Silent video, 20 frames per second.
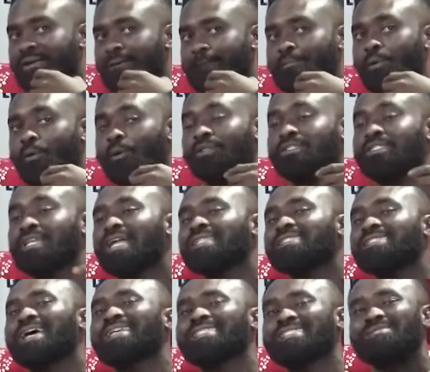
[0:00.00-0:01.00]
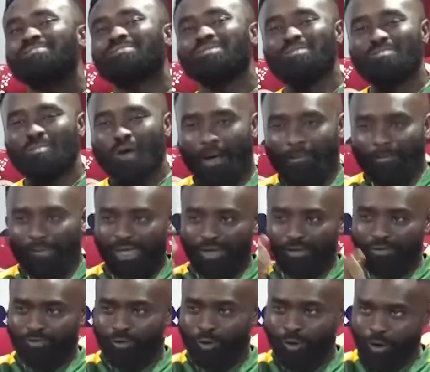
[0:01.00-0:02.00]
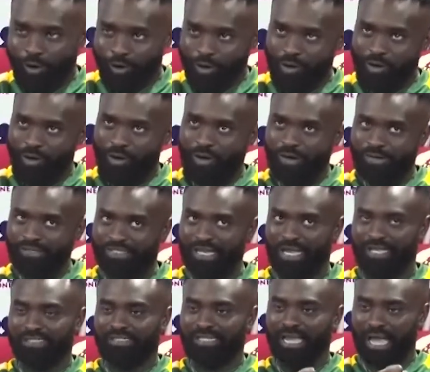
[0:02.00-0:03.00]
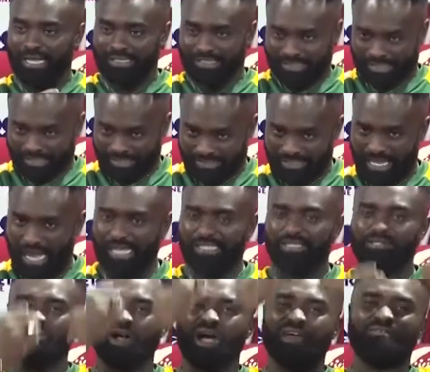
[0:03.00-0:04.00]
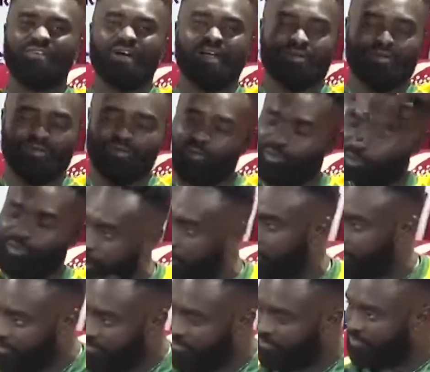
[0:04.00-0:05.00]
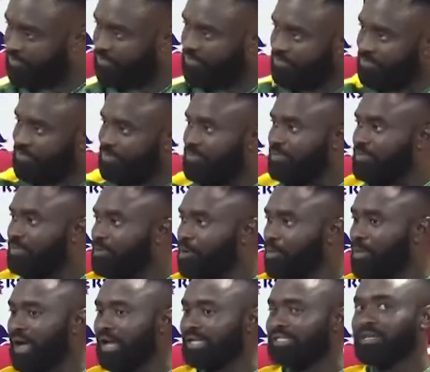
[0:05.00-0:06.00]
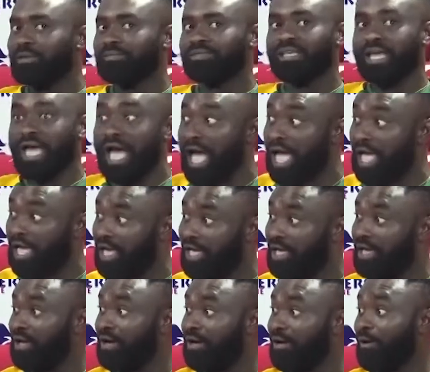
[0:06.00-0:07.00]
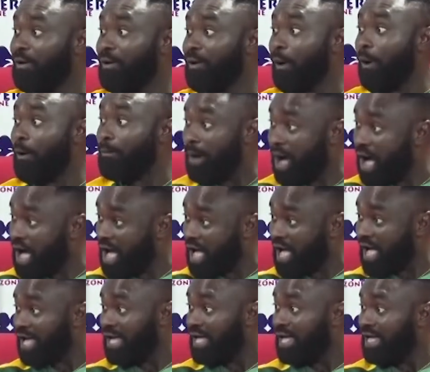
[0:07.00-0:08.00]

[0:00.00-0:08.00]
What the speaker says: The quadra taxi be more male call, Santasi, taxi driver, no. Nobody catch him say, hey, or bar.